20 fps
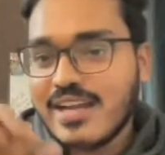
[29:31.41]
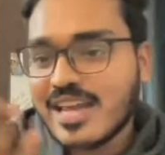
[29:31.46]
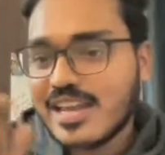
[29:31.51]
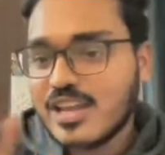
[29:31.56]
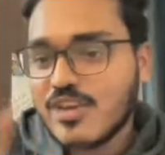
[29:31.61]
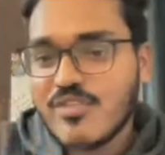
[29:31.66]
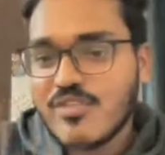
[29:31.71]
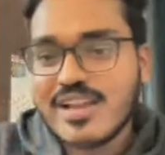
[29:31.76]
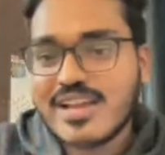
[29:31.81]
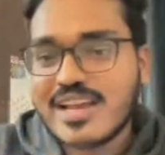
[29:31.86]
and
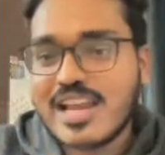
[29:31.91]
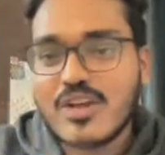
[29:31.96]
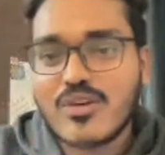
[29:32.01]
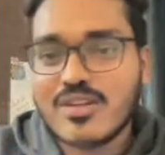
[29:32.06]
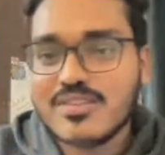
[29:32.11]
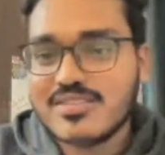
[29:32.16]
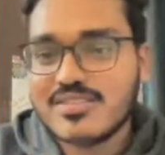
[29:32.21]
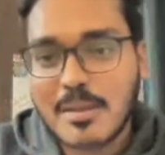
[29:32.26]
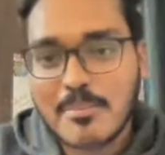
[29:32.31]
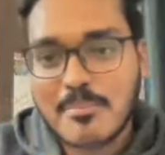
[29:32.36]
you will click on
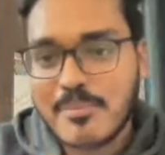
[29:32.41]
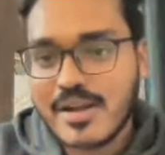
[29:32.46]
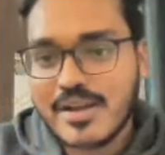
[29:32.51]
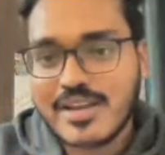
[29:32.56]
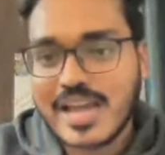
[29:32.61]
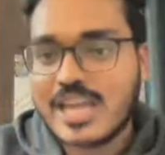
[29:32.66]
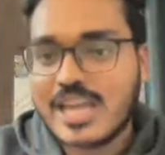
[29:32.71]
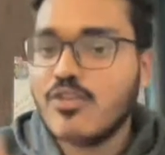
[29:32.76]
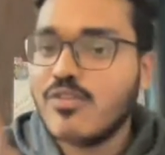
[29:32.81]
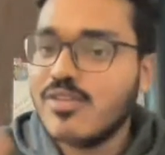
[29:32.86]
submit
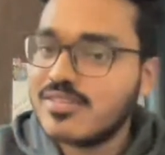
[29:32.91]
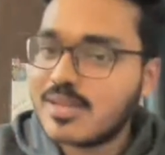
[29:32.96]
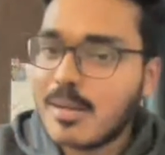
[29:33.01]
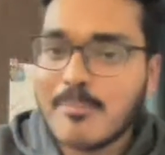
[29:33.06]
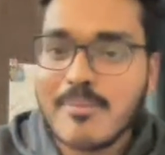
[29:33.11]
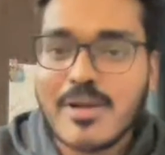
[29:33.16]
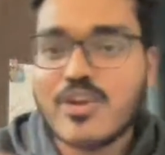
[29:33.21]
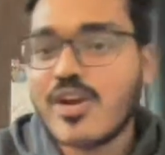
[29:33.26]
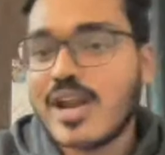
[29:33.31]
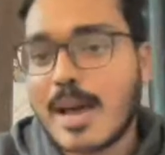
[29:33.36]
and you will
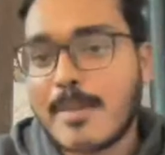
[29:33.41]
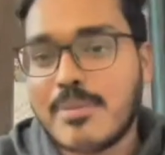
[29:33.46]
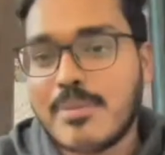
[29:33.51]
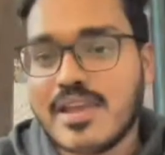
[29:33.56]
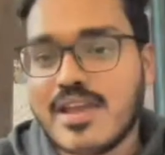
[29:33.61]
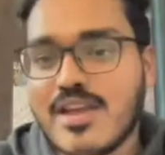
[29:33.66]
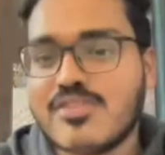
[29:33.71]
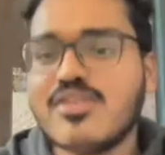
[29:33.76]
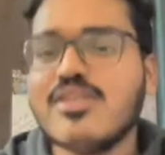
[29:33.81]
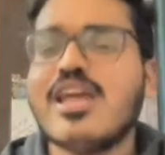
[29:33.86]
submit your
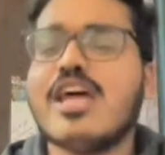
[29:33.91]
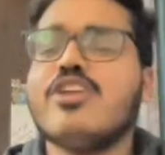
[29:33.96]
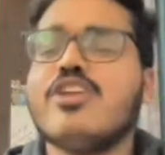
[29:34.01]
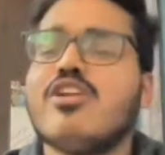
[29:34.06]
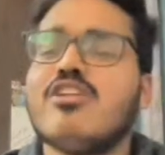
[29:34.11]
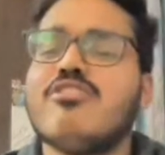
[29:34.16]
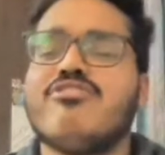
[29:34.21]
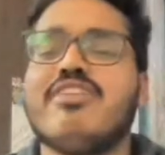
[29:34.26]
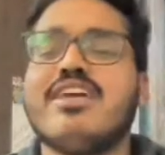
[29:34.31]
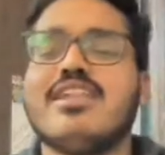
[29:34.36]
application and you will
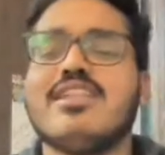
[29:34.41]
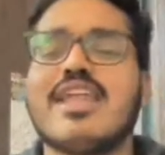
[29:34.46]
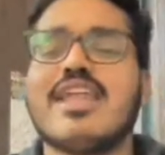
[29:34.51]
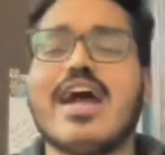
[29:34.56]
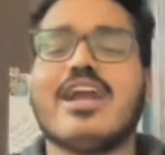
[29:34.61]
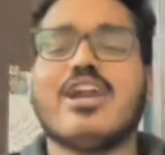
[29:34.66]
feel that